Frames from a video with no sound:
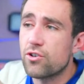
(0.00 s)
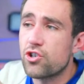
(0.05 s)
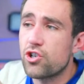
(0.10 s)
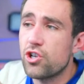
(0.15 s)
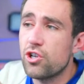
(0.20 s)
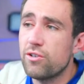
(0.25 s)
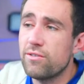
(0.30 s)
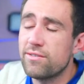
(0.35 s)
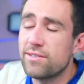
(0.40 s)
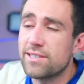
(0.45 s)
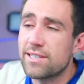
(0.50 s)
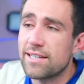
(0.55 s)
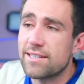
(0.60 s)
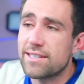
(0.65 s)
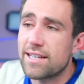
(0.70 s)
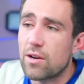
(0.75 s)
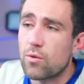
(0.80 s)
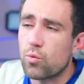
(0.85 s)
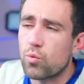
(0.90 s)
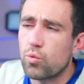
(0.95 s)
June
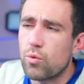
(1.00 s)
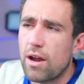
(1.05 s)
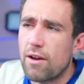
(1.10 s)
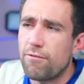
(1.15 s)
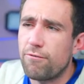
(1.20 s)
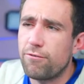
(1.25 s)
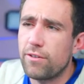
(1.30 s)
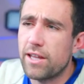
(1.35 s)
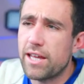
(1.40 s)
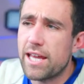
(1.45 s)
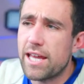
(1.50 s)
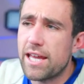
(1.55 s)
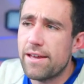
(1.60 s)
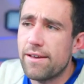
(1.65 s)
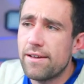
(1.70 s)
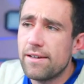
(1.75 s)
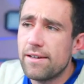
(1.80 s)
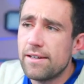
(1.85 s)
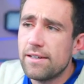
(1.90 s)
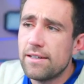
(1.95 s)
sits at roughly